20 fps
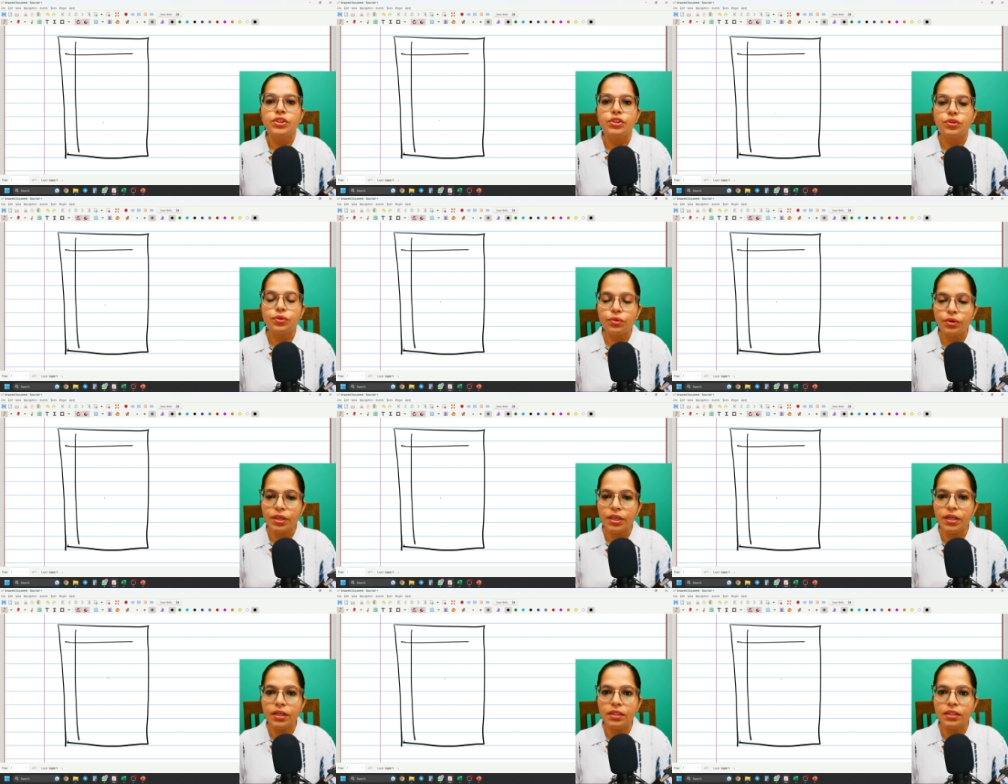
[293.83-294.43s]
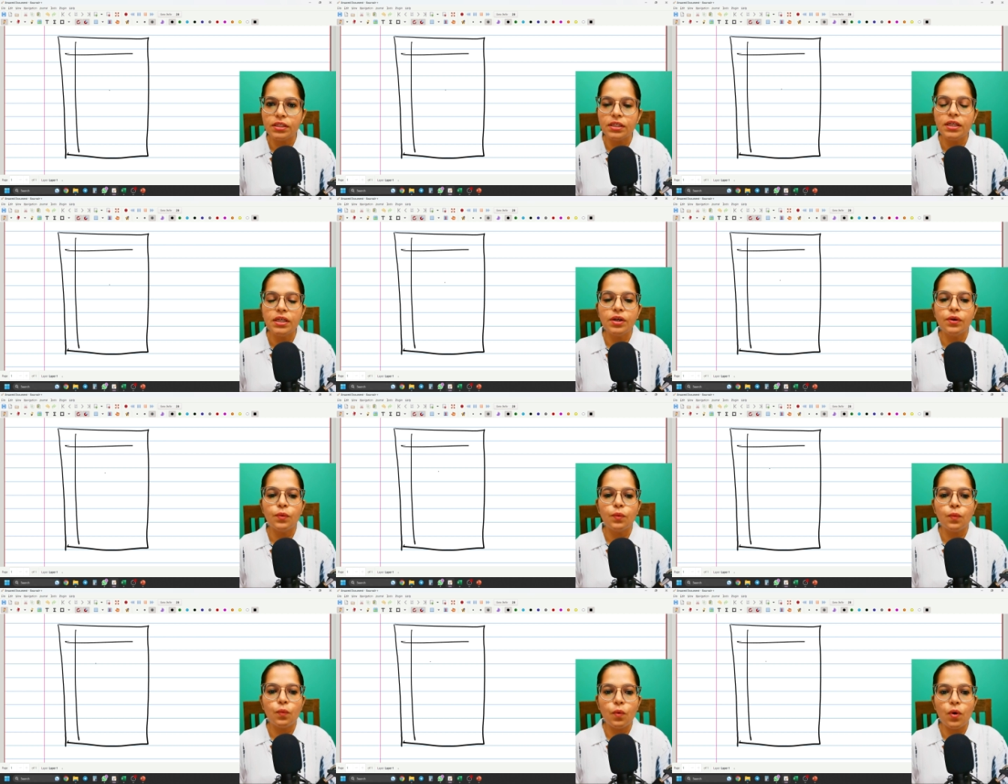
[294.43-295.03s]
So
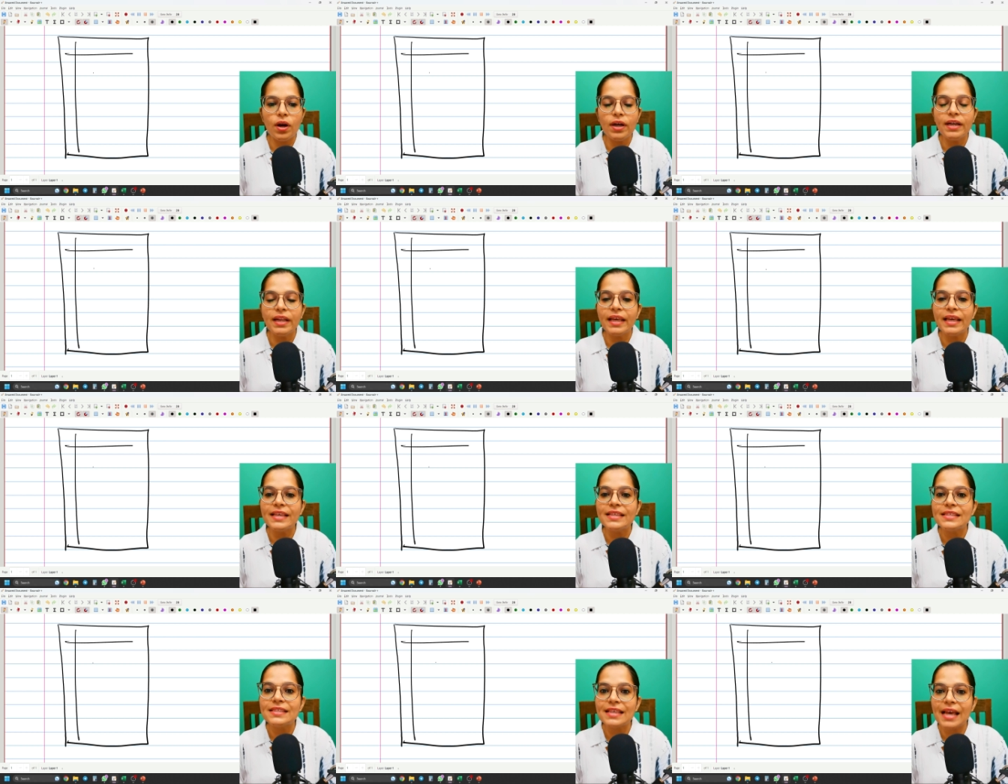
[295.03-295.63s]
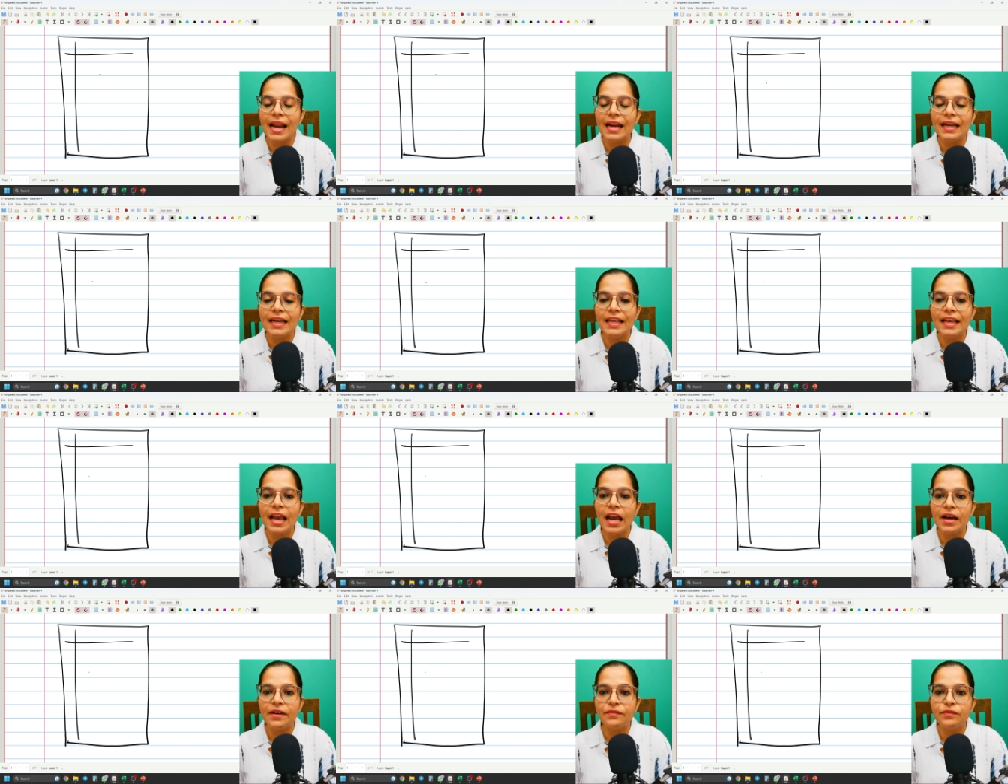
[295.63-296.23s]
here, what
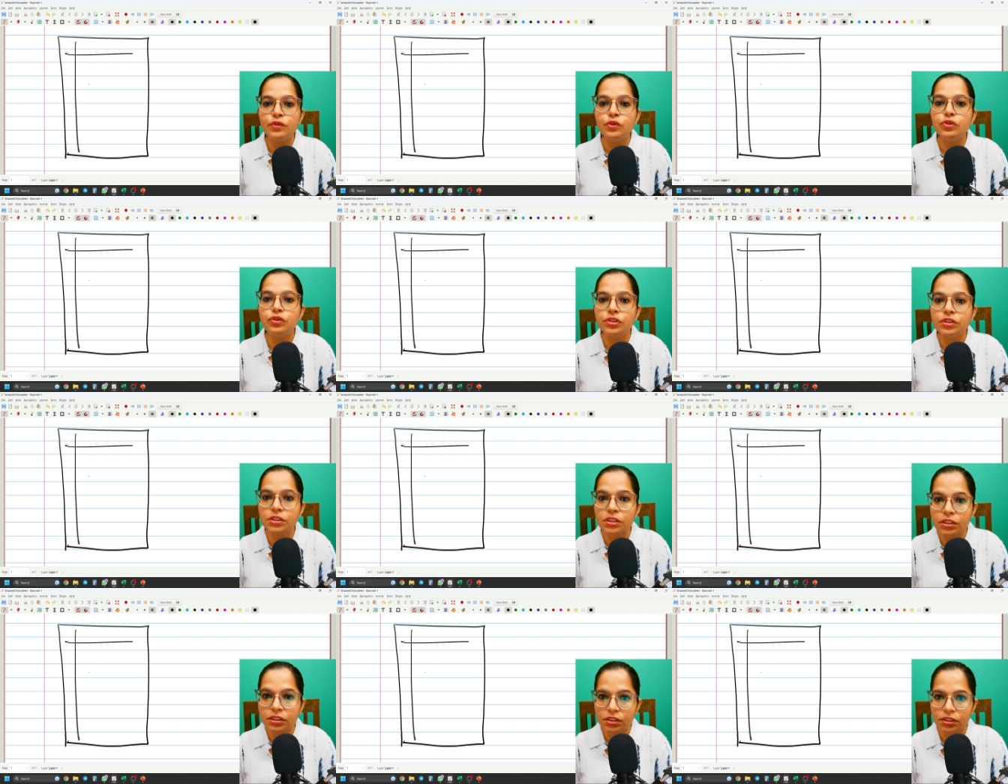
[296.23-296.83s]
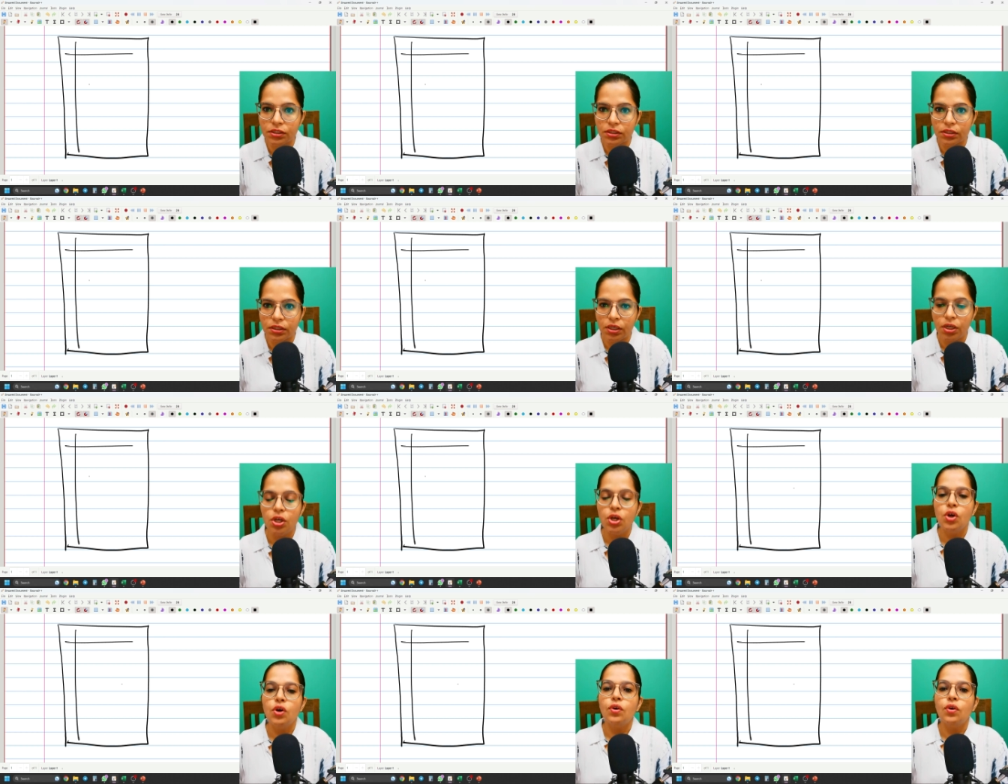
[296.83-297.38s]
exactly have you written?